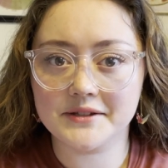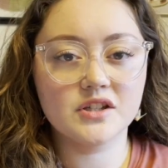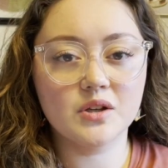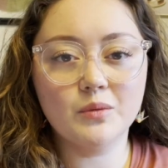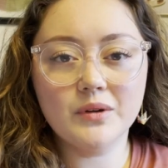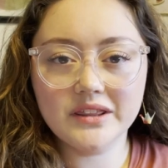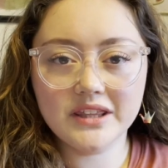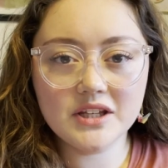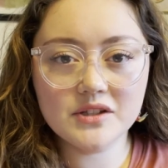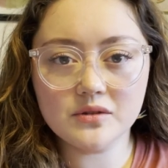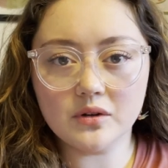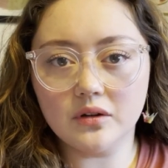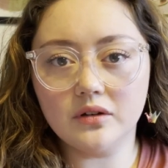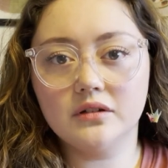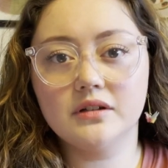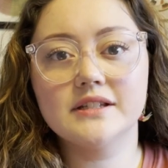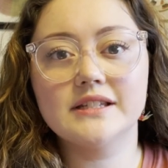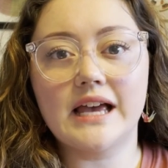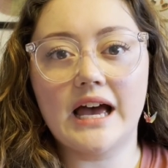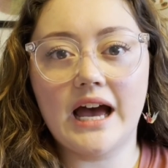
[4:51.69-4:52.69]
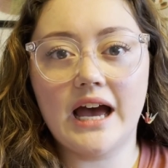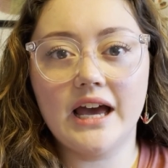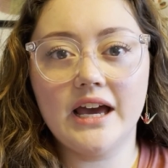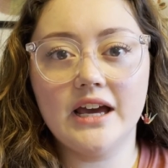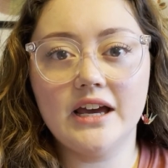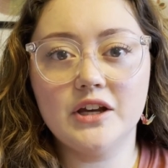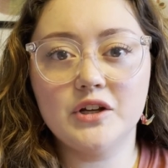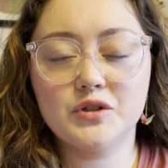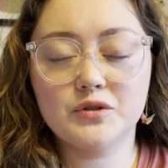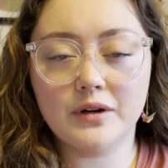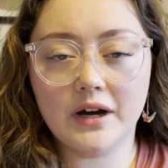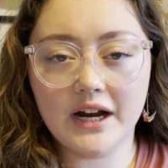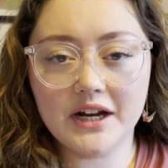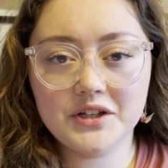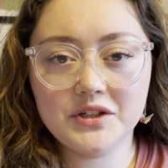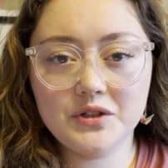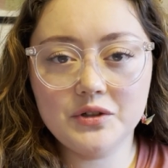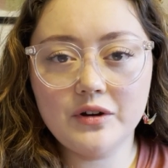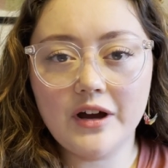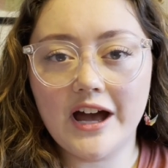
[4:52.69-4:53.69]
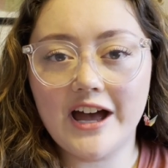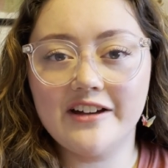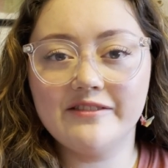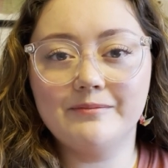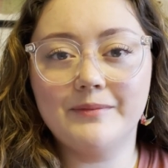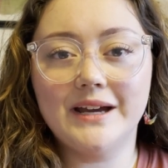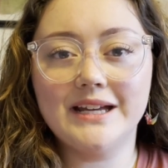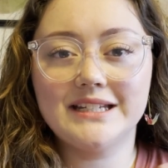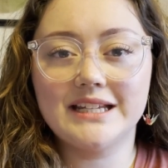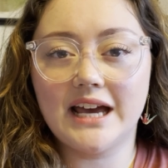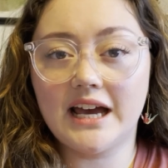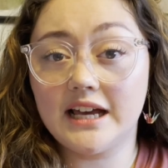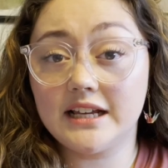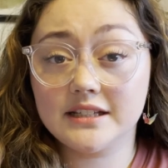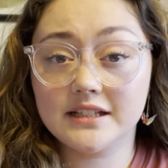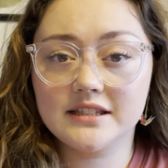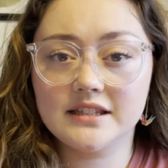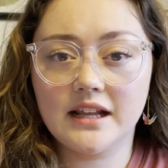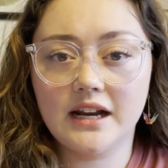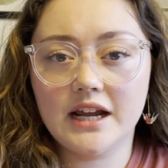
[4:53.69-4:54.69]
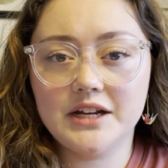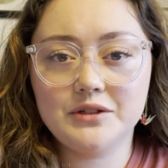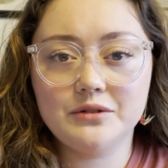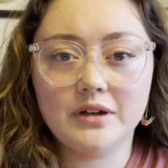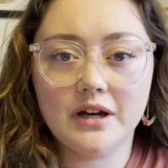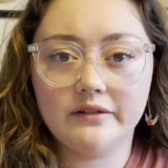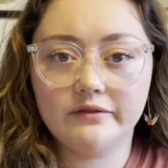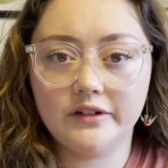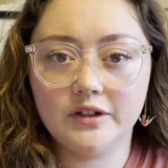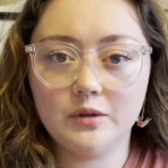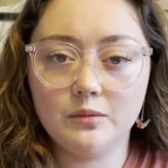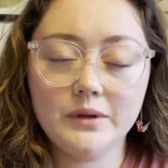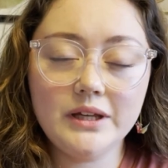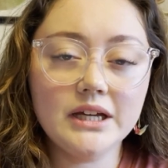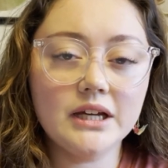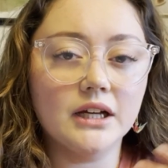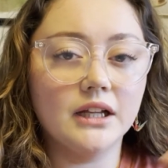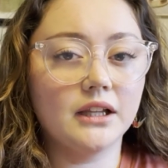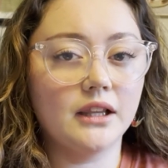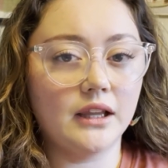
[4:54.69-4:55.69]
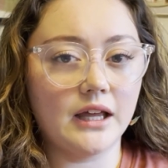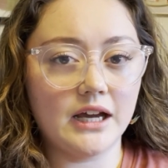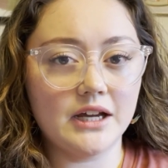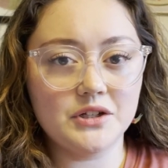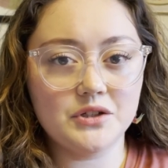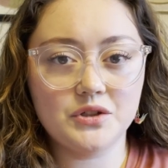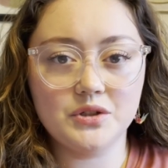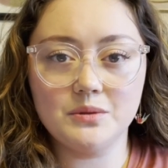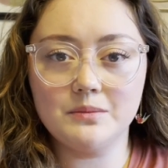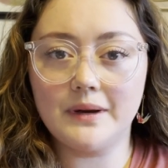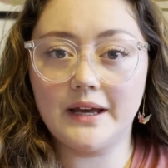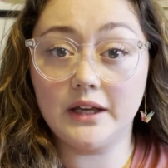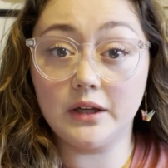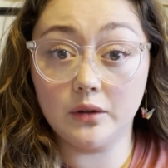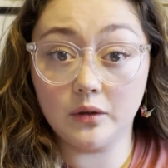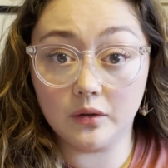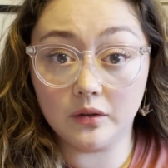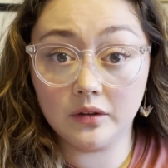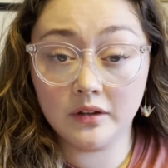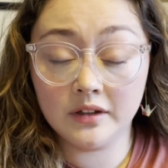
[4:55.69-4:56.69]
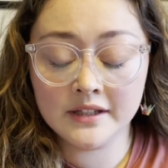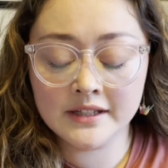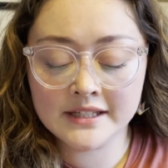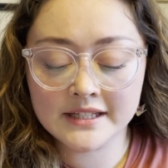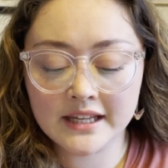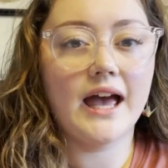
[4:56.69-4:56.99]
So with these goals, I try to have my tasks that I do every week aligned to my goals.